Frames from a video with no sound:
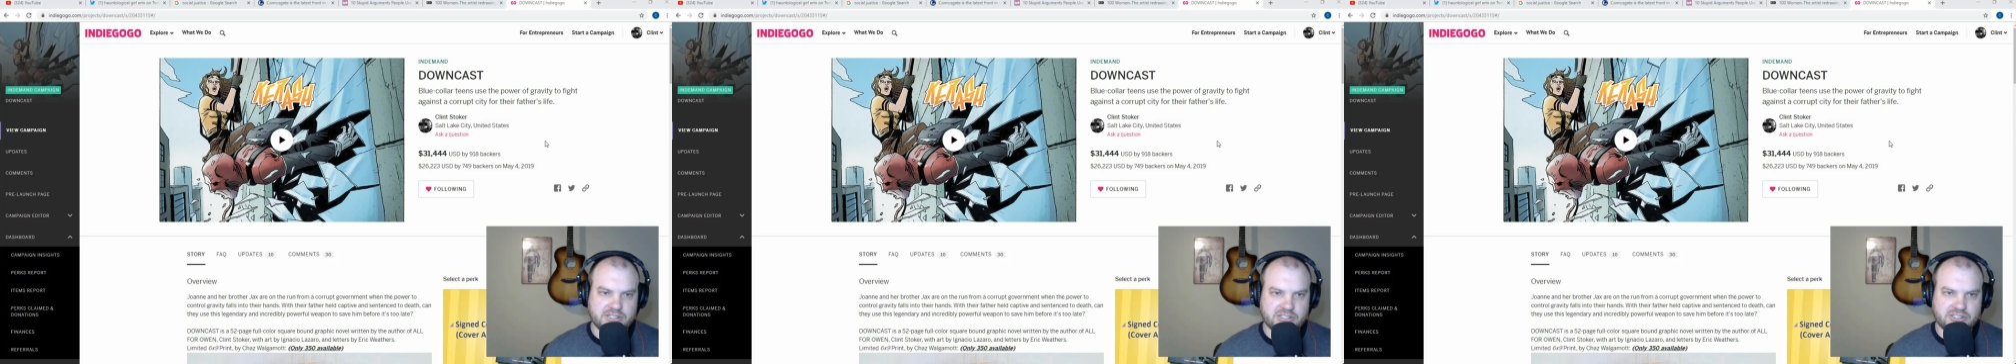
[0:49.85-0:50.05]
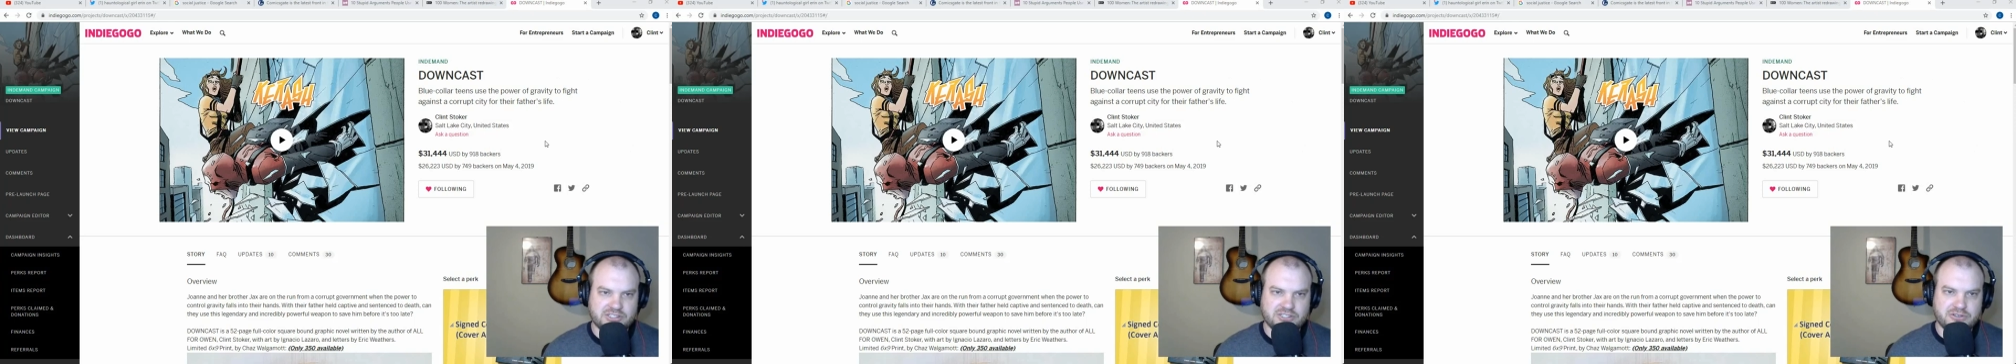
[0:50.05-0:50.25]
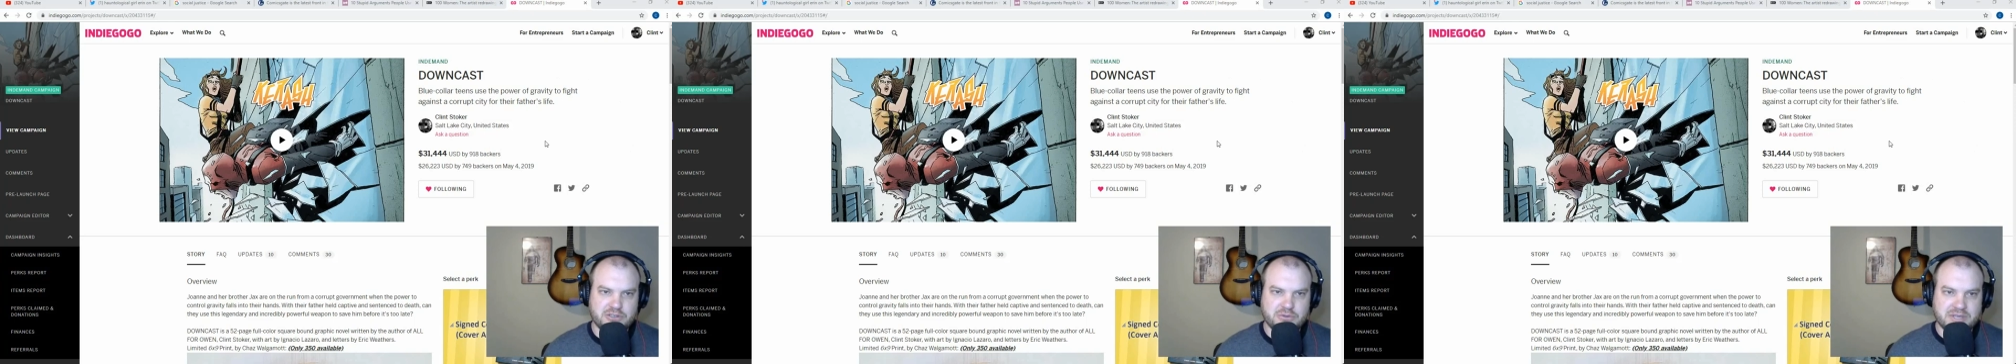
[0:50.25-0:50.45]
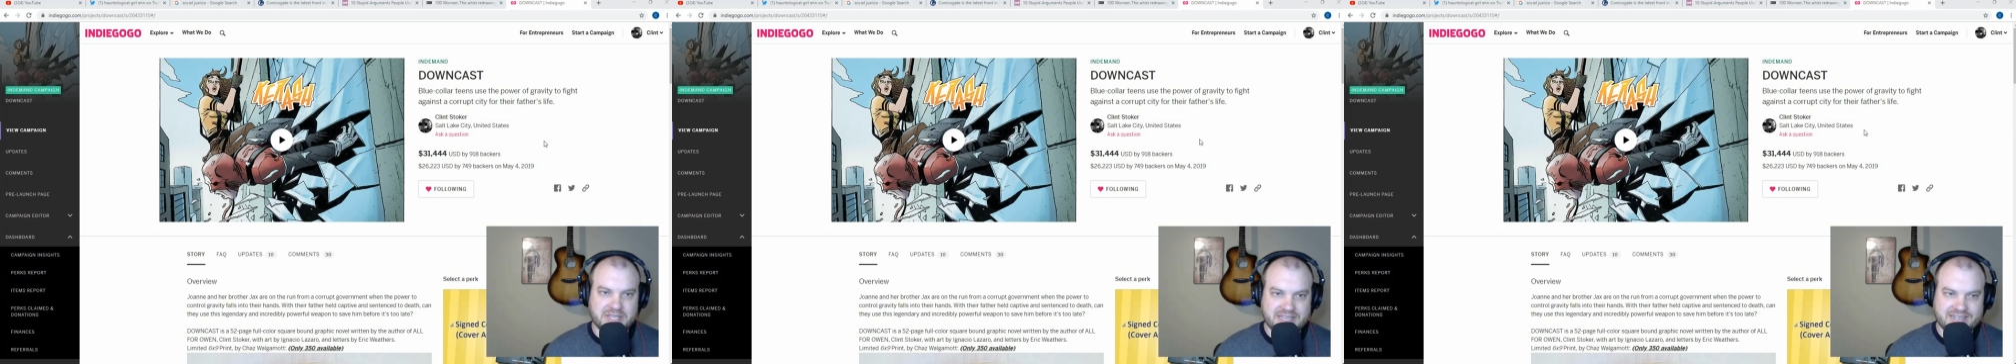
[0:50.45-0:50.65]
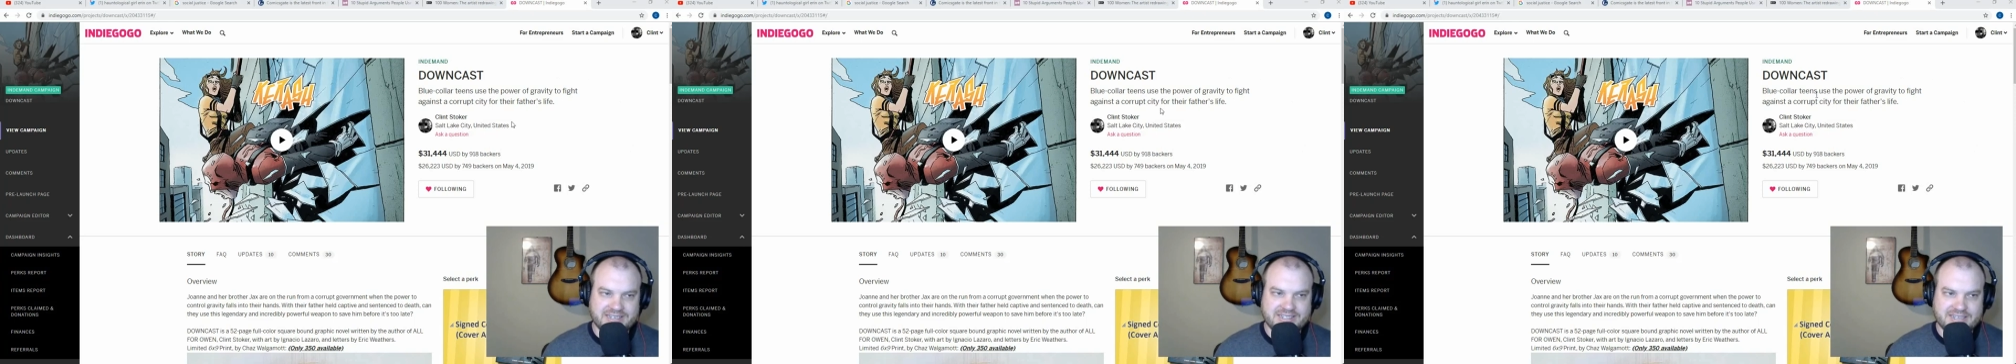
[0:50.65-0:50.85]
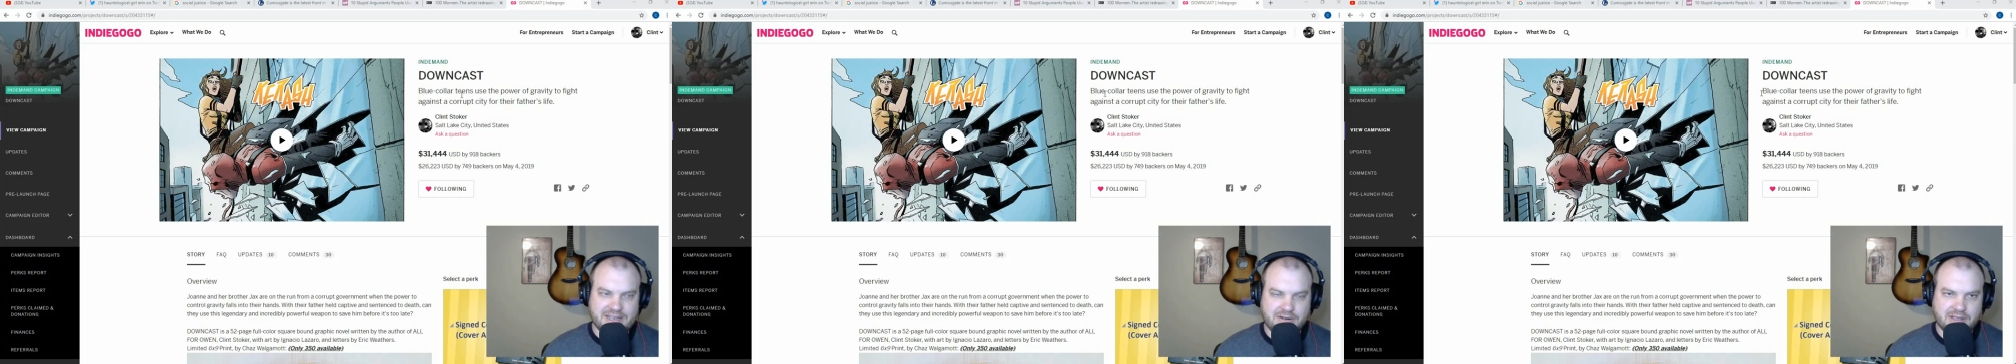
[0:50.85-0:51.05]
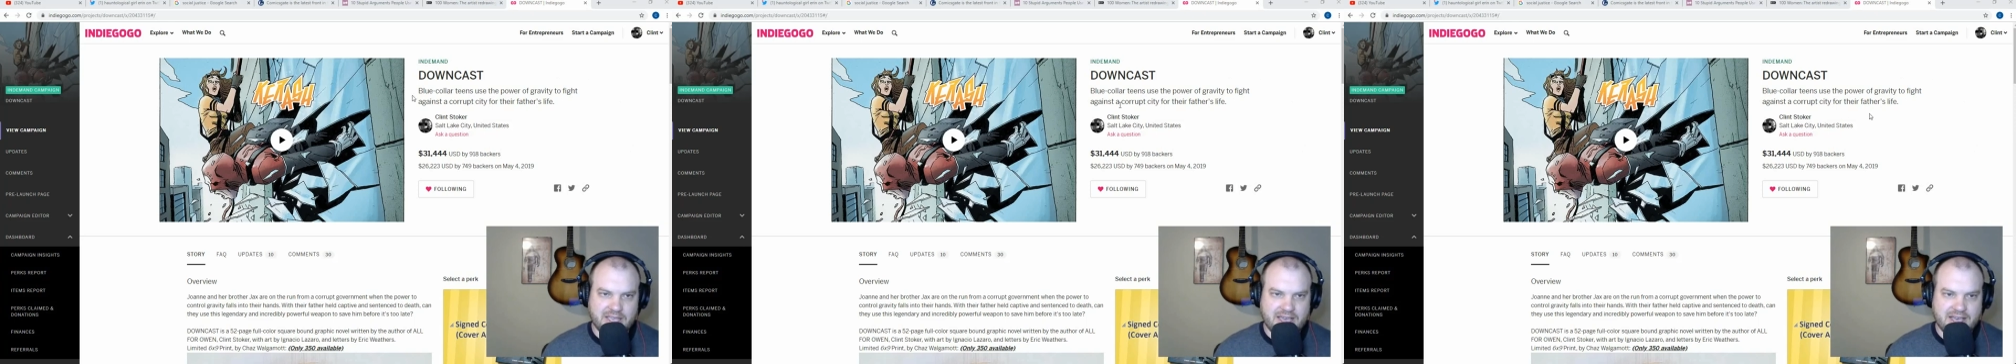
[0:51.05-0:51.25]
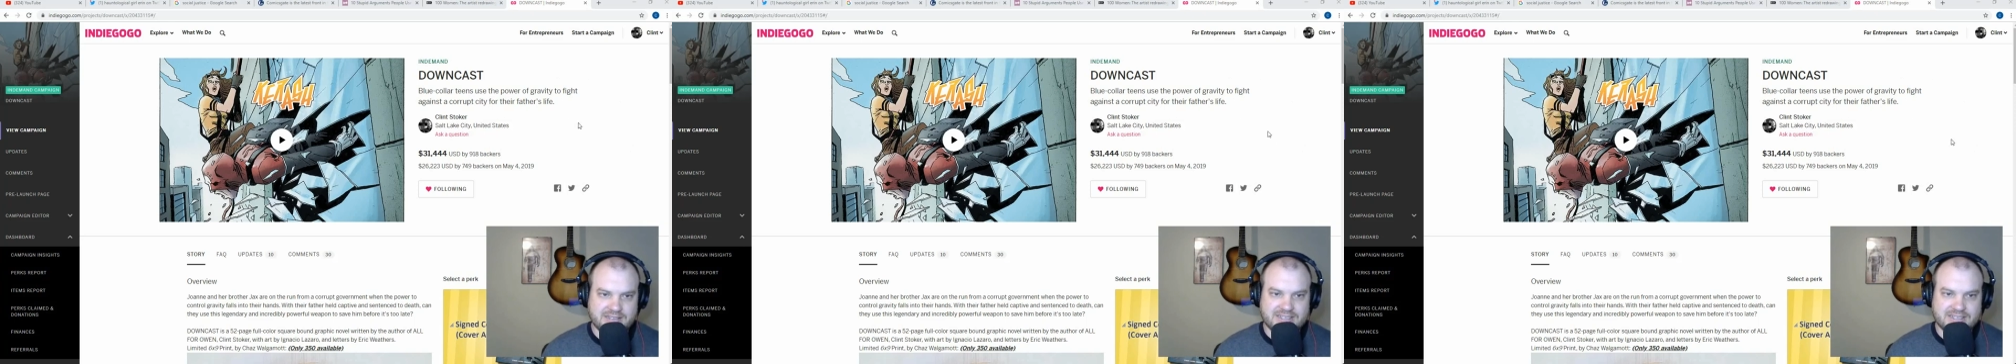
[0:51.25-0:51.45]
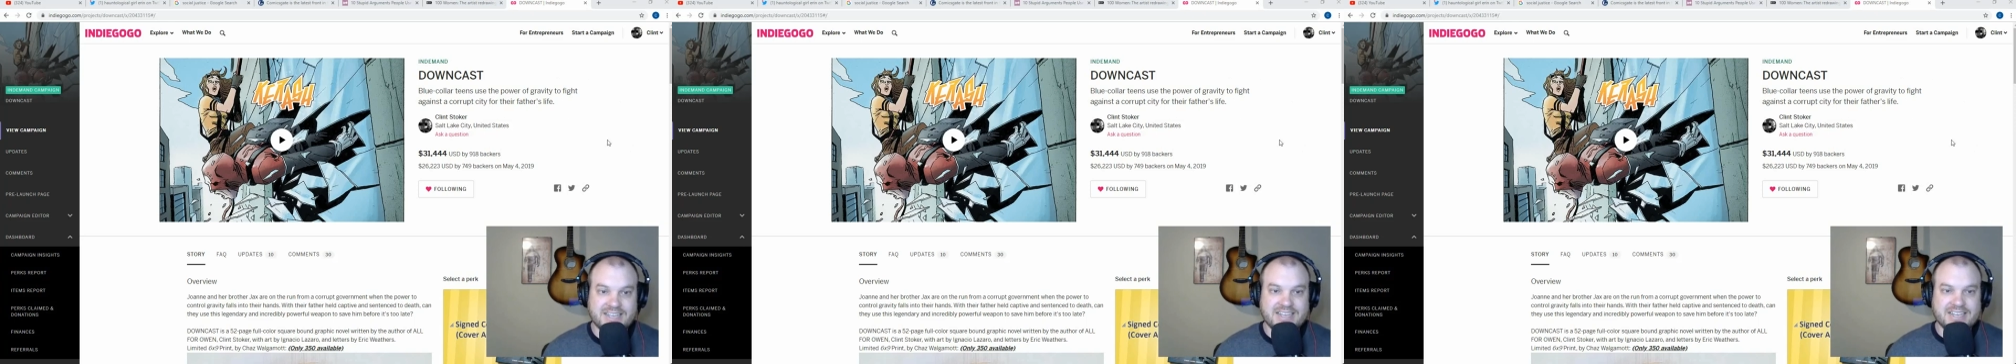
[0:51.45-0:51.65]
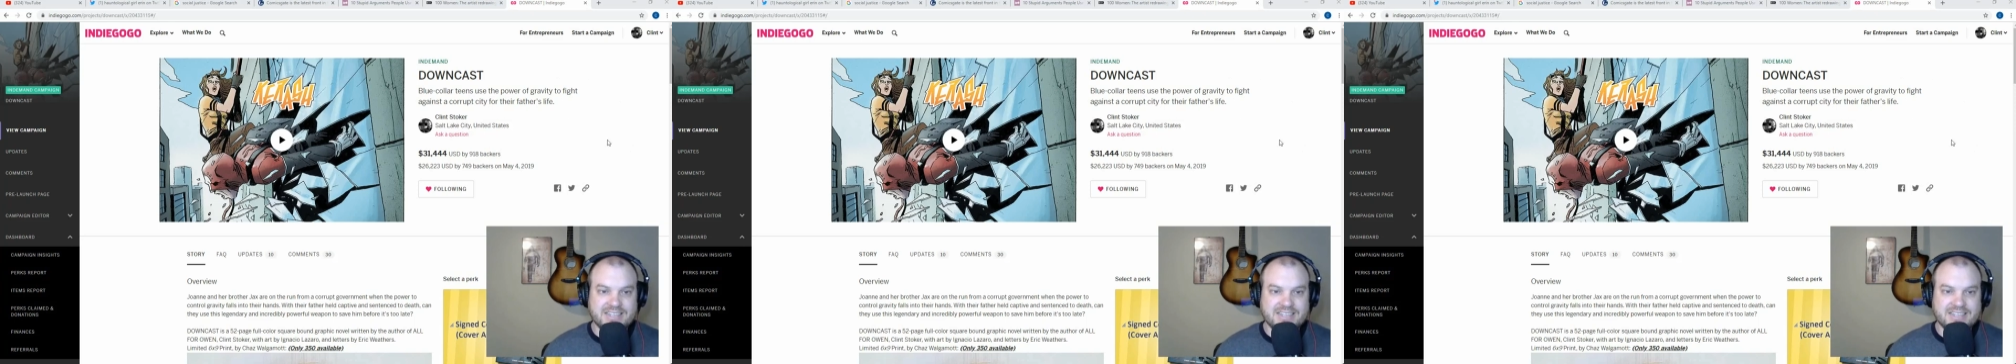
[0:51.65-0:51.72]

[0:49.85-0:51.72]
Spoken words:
just show you again, Downcast.